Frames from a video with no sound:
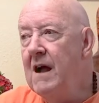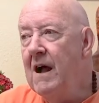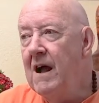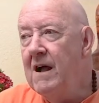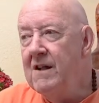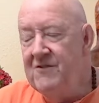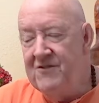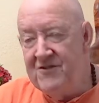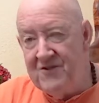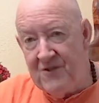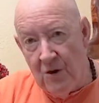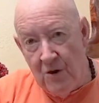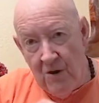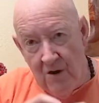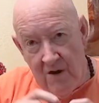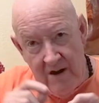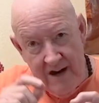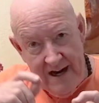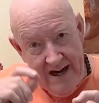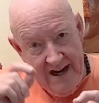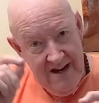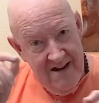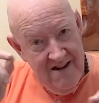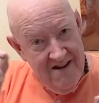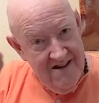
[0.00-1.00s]

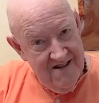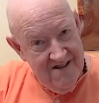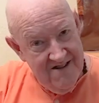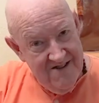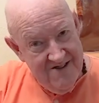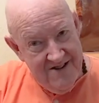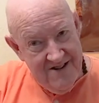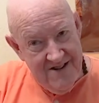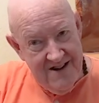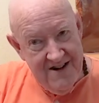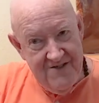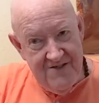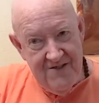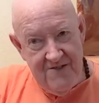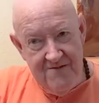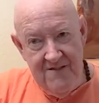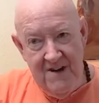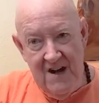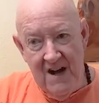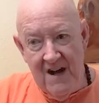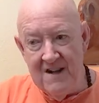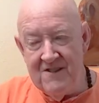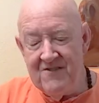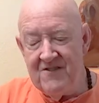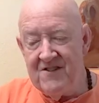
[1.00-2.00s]
Story, series of
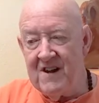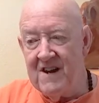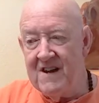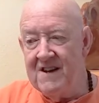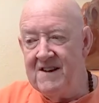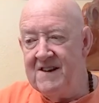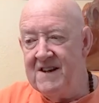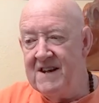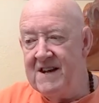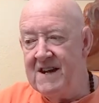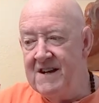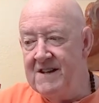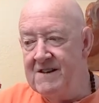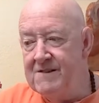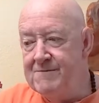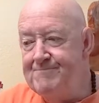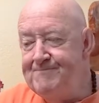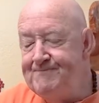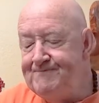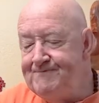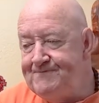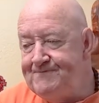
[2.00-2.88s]
knots tied together.